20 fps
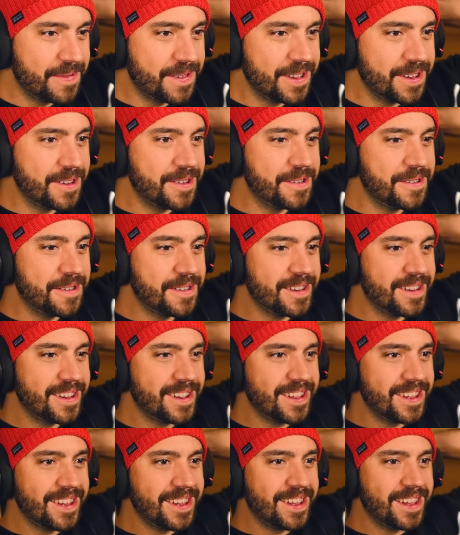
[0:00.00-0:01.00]
dude.
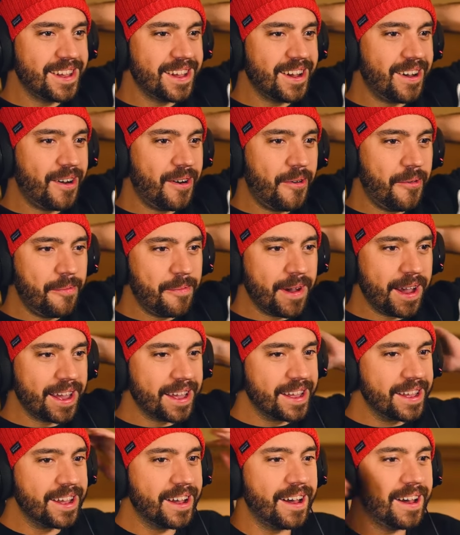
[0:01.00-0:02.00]
Oh my
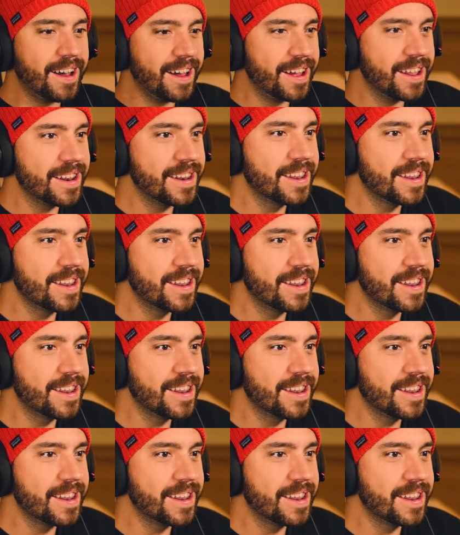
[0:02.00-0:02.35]
god.